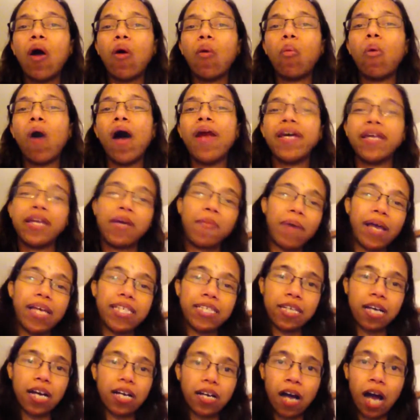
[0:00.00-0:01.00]
What an
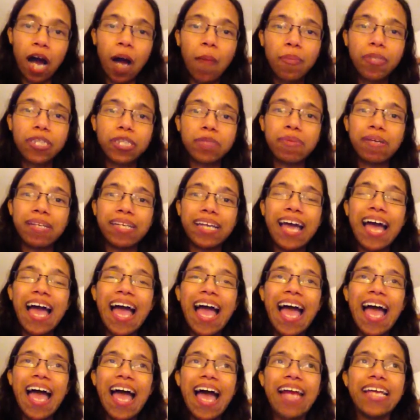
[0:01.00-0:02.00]
amazing accomplishment!
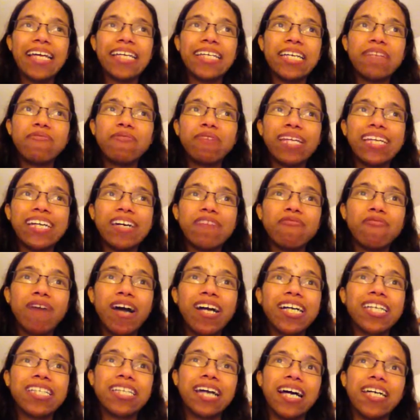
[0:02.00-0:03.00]
And he didn't really get
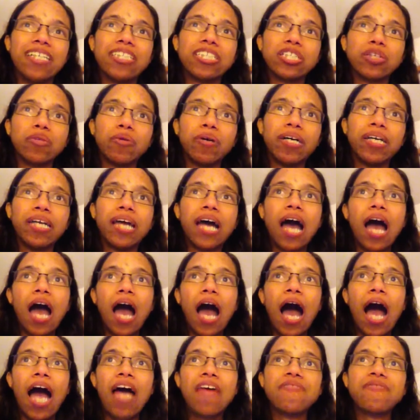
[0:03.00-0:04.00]
recognized to it,
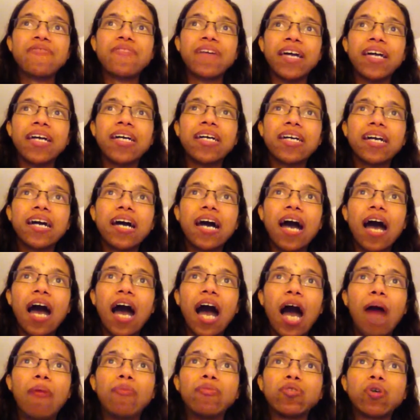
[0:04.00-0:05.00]
I think,
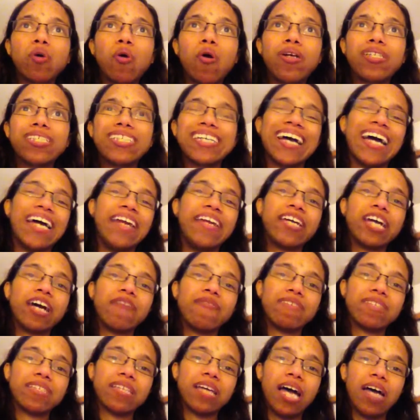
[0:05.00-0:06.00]
towards the ending
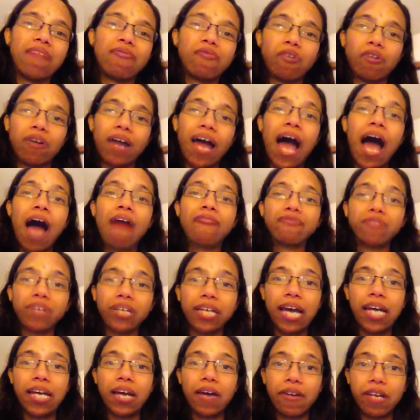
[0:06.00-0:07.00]
of his life or after
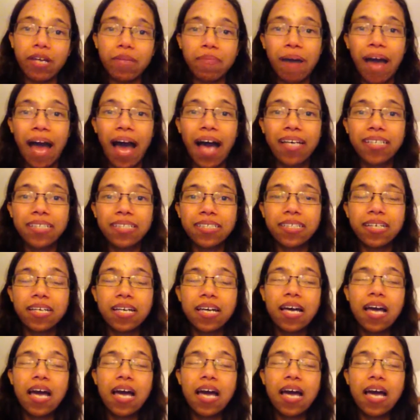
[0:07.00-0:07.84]
he had already passed,